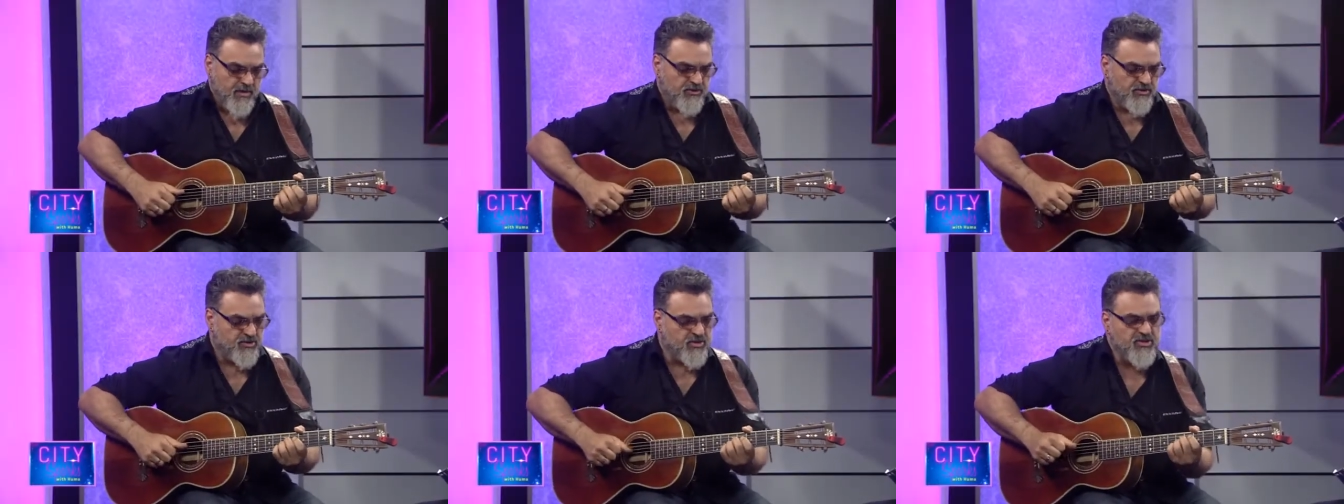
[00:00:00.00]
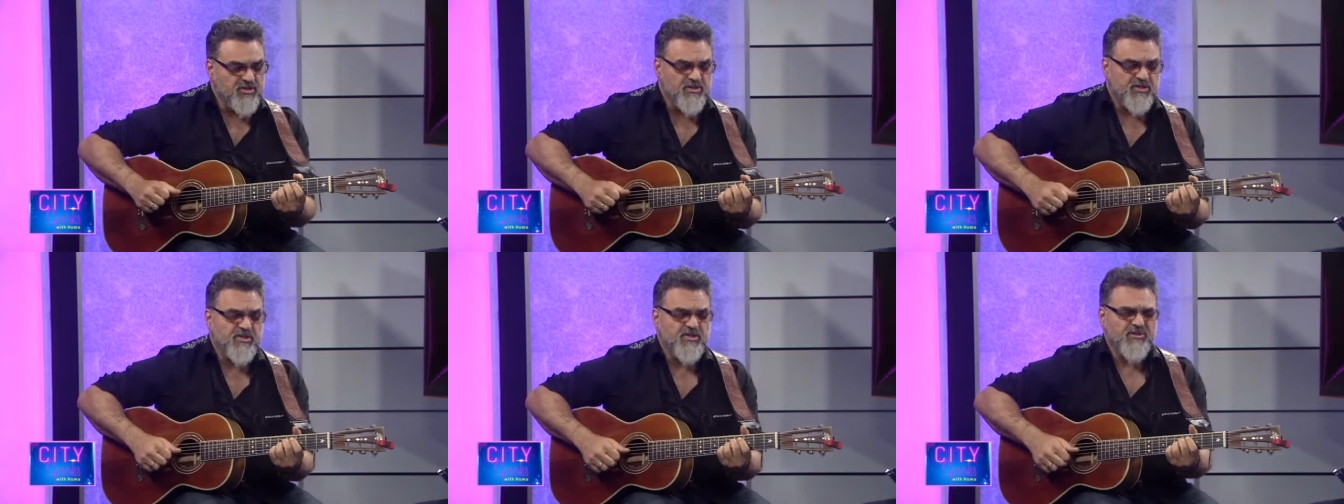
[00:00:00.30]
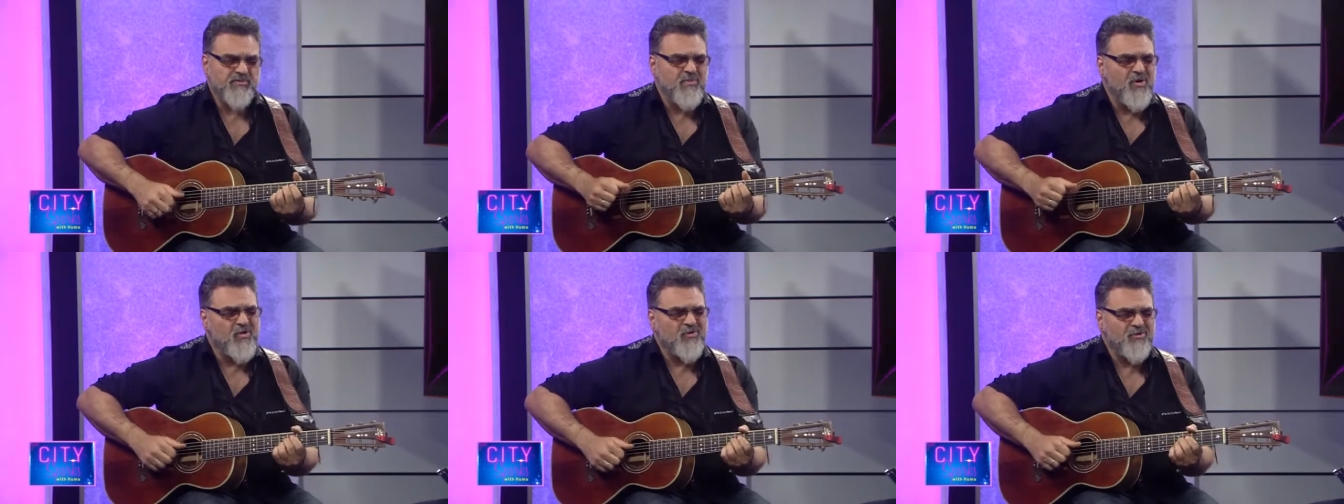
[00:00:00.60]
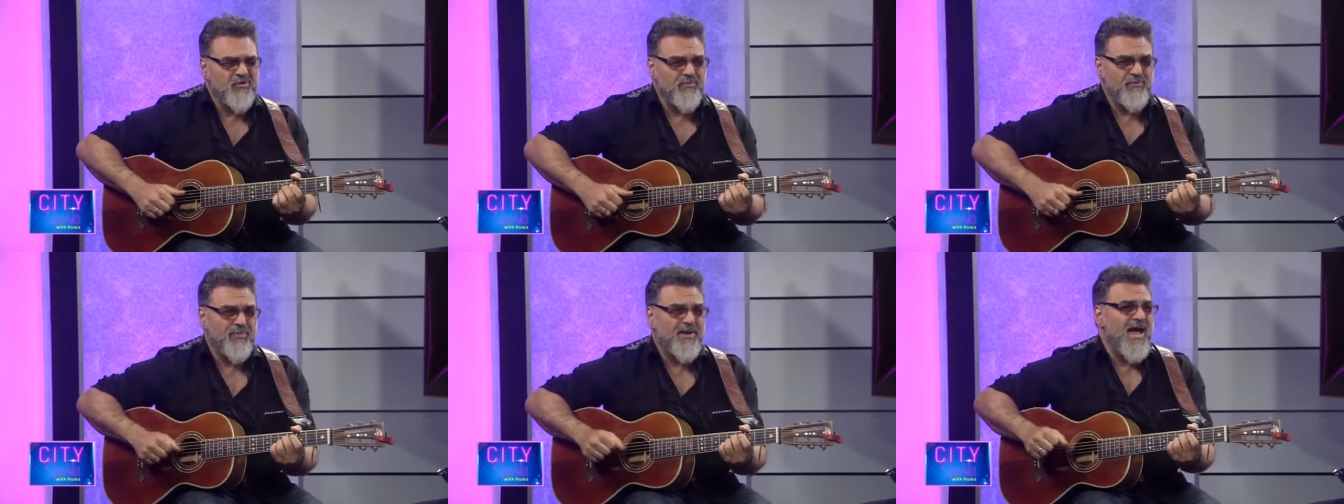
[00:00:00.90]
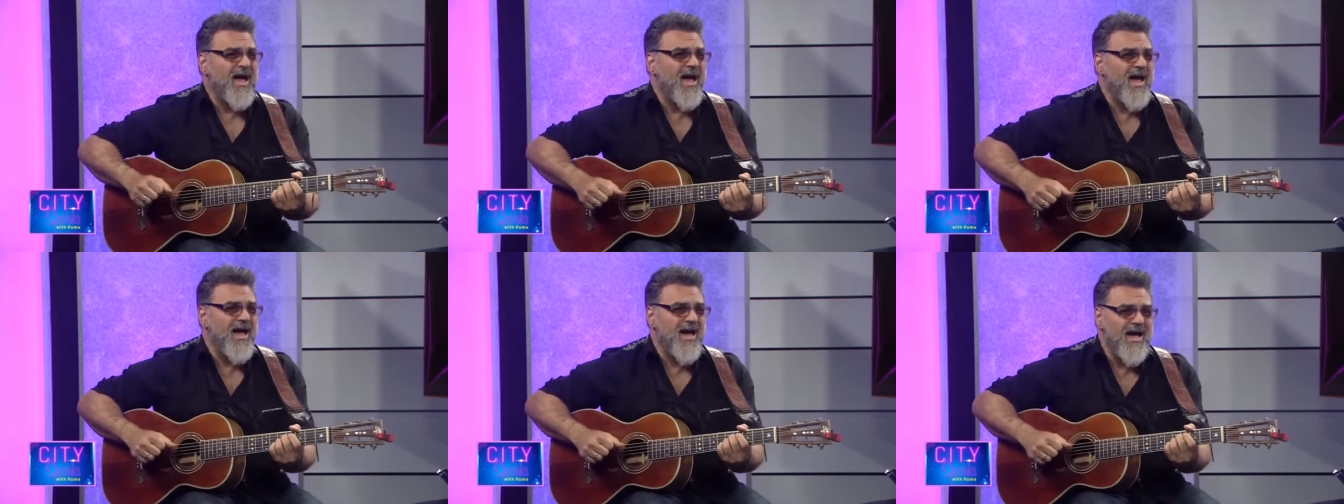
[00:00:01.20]
Injustice
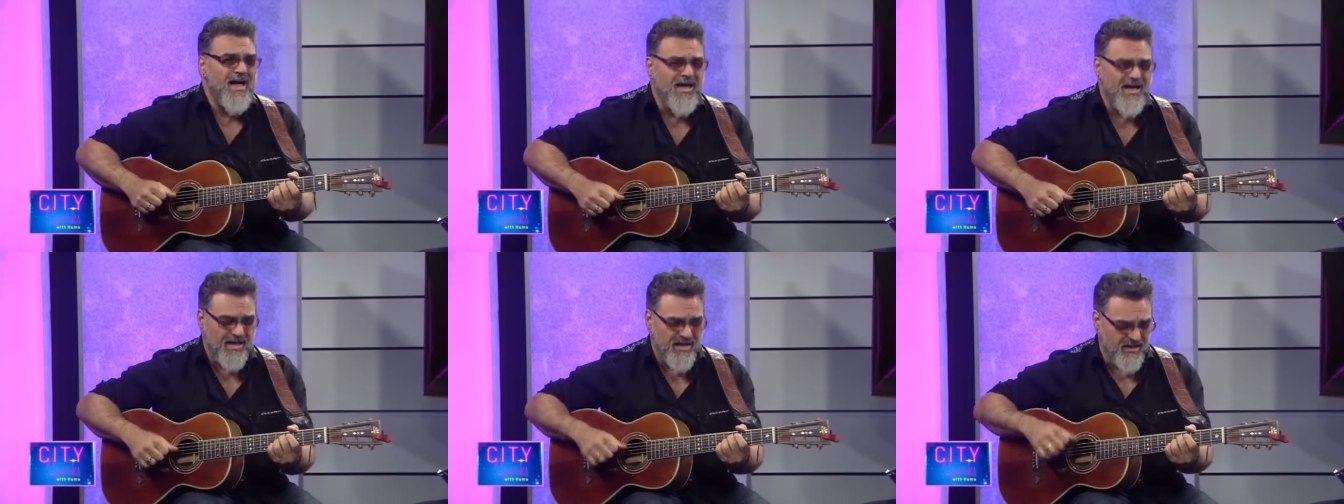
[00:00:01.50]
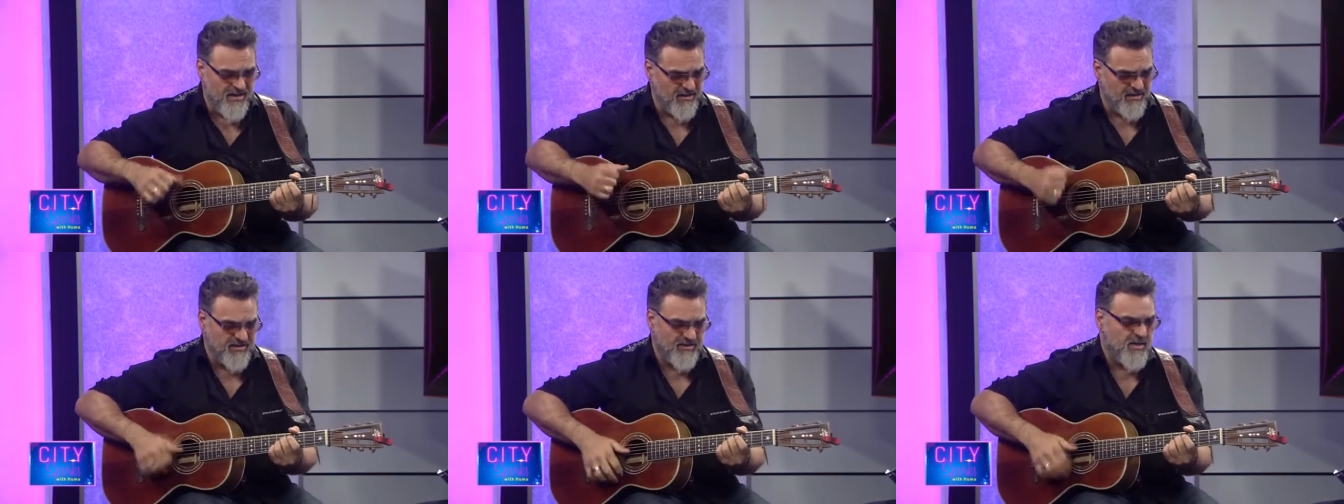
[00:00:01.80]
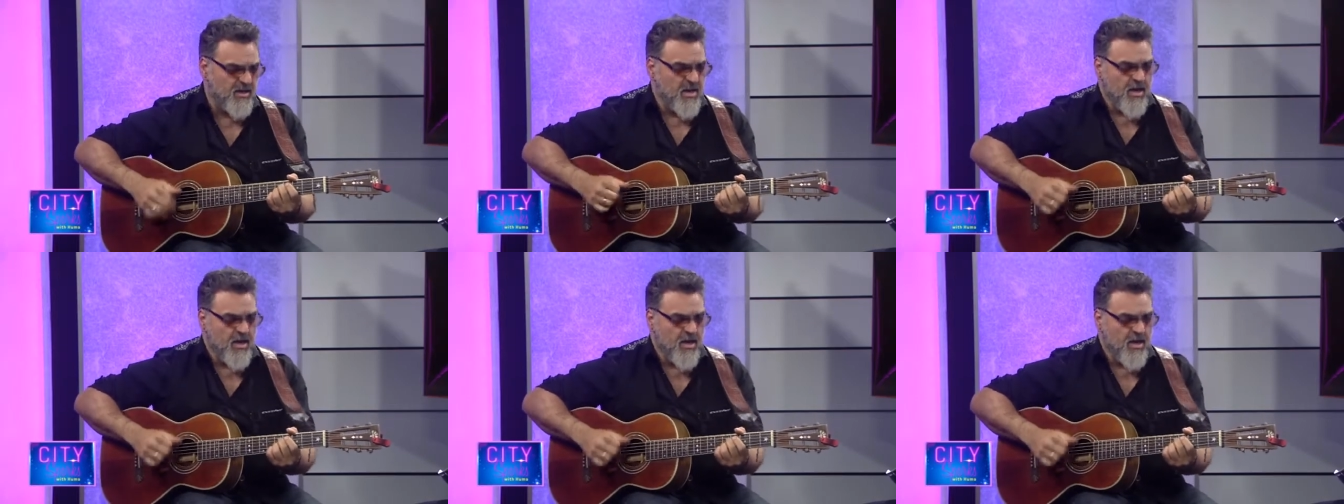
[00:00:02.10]
multiplies